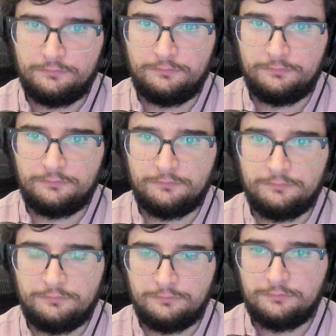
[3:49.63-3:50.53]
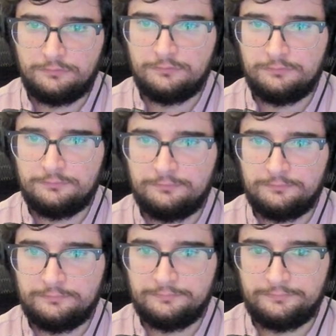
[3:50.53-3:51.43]

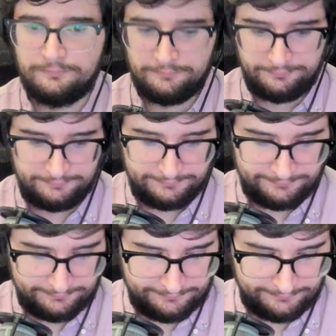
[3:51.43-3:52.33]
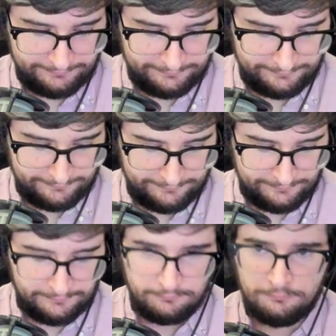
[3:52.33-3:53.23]

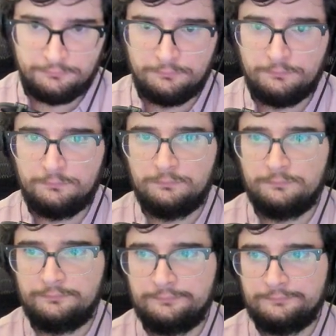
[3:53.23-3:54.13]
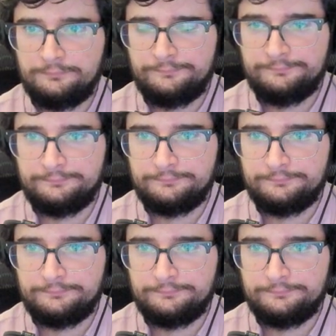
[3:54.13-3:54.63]
(silent)